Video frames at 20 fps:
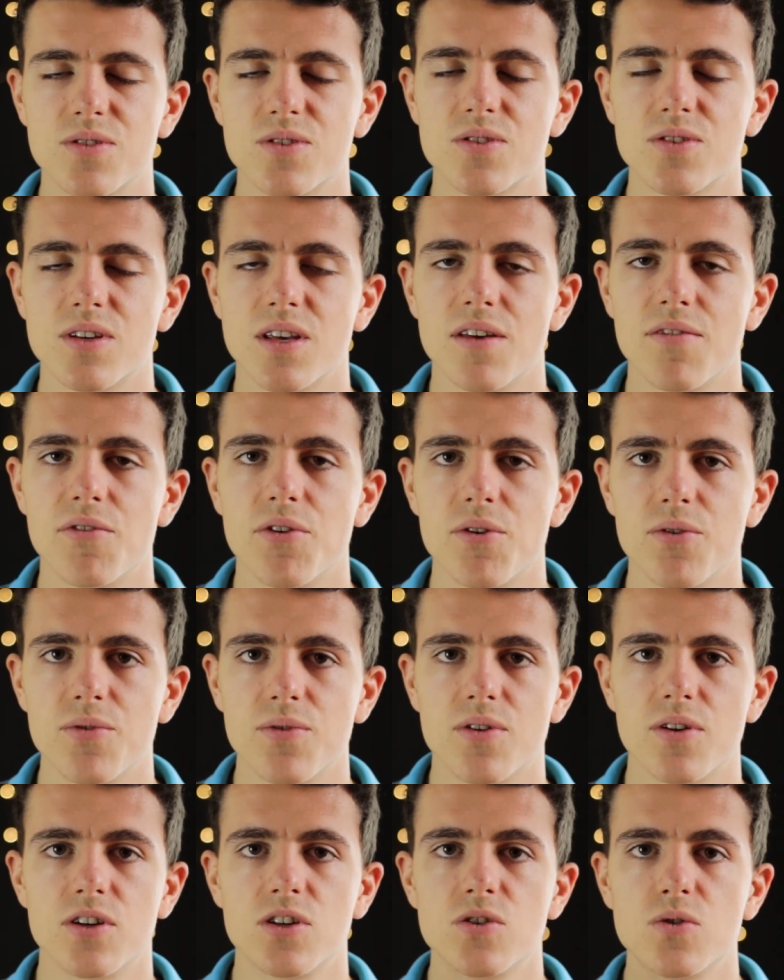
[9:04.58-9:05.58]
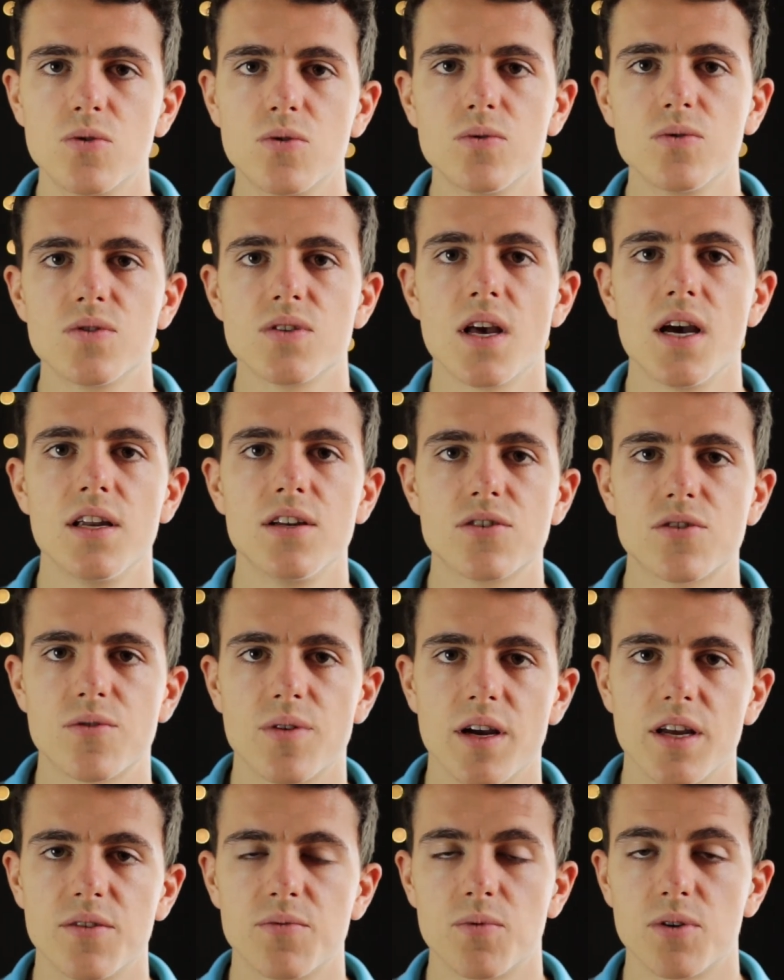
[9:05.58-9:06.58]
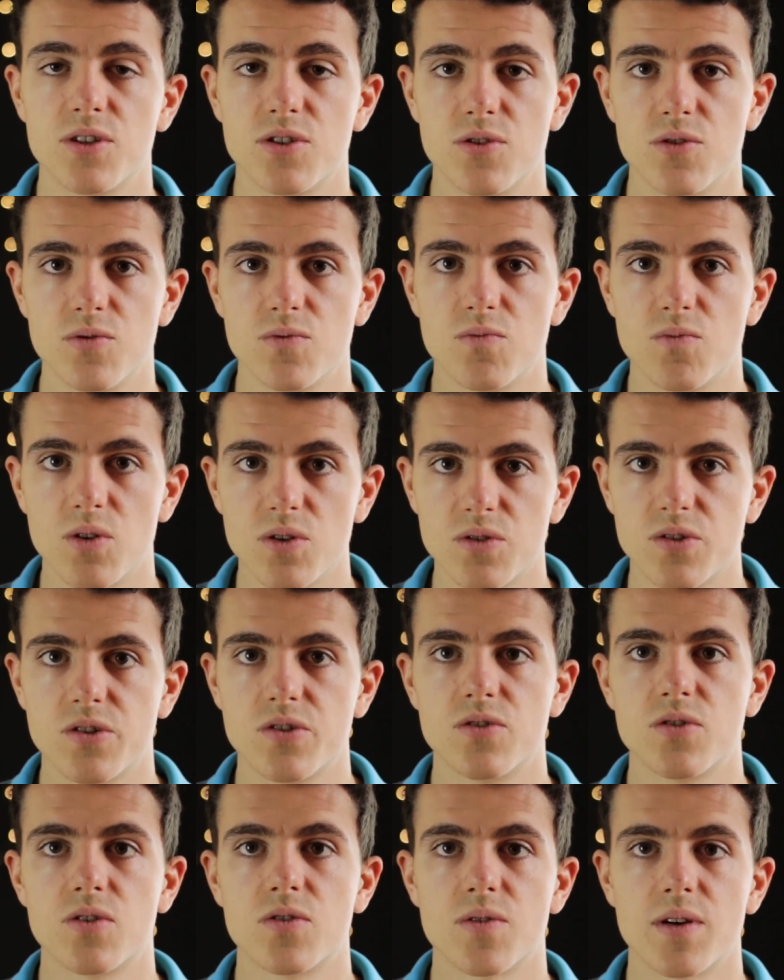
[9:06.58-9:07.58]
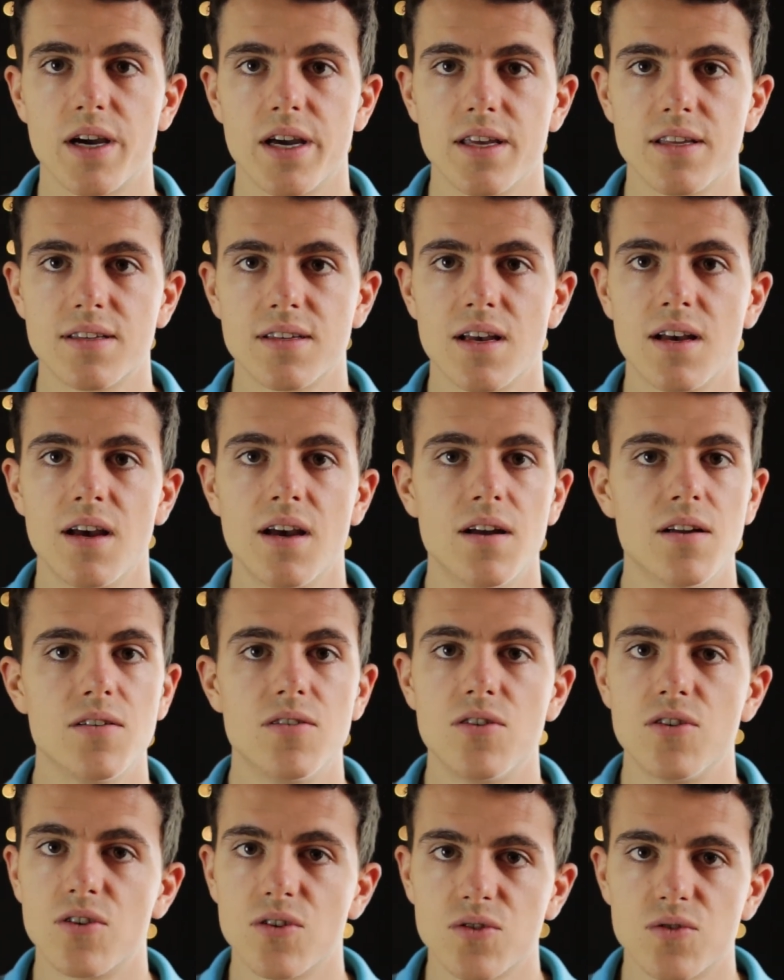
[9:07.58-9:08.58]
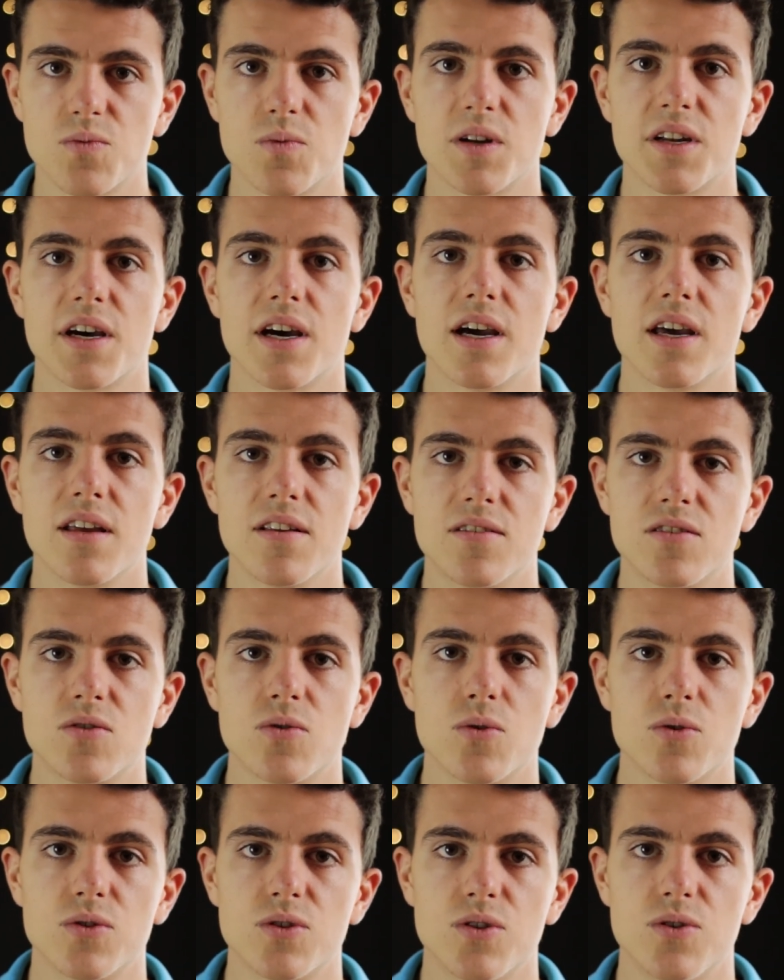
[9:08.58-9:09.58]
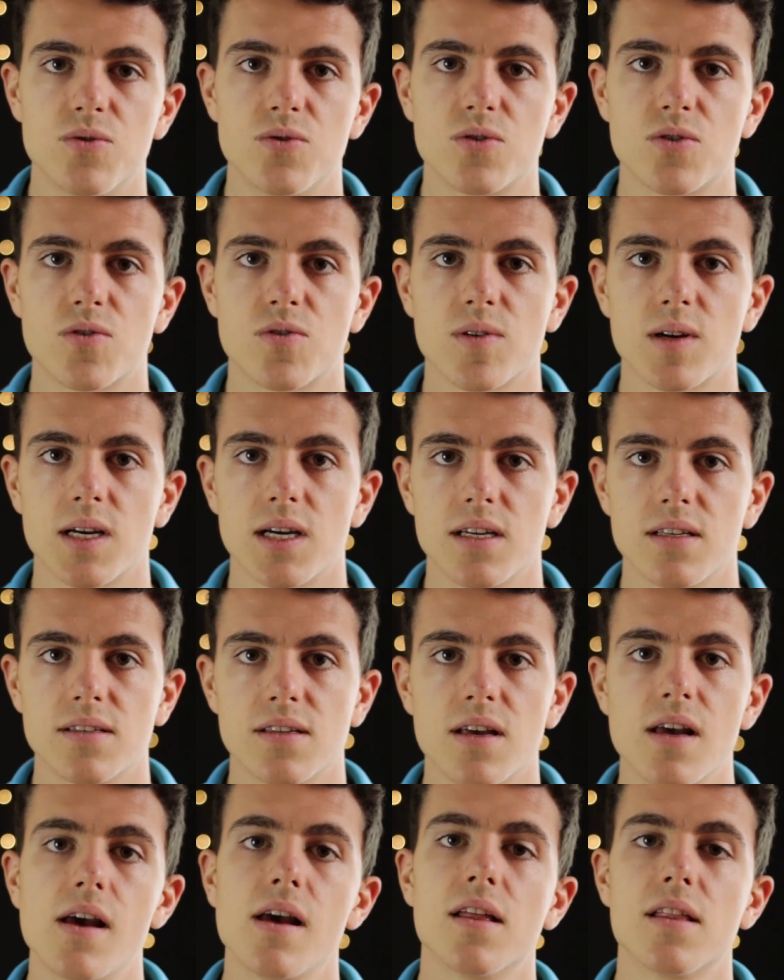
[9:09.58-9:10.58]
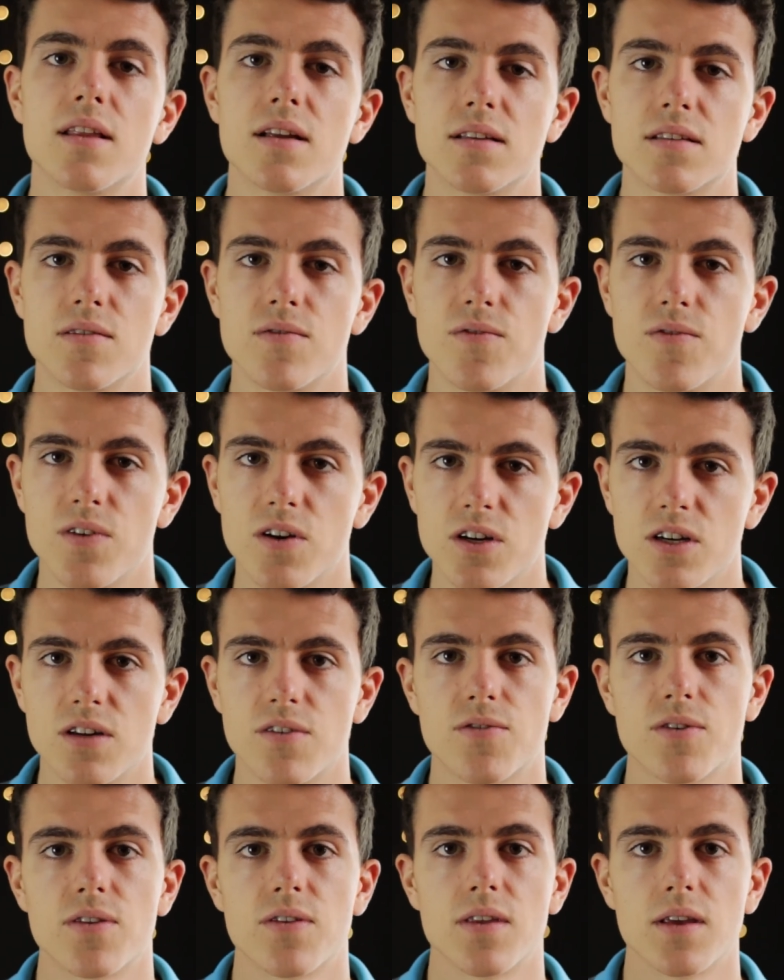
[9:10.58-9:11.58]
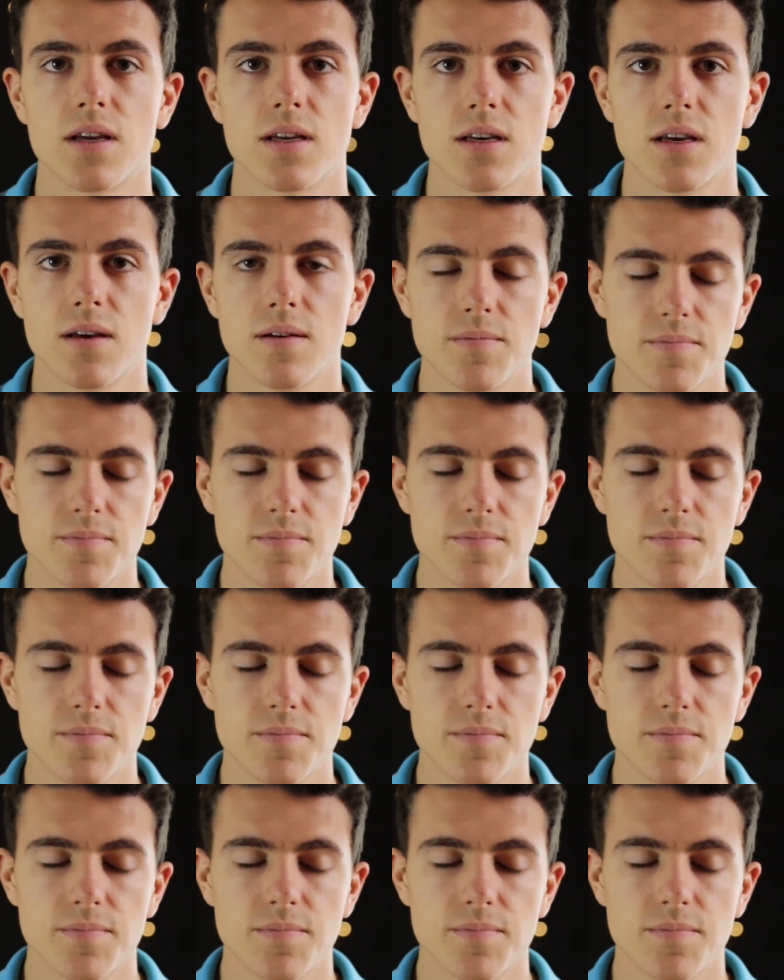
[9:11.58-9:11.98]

to give you the tools to create what you want to create, not what I taught you to create. That's a very different thing.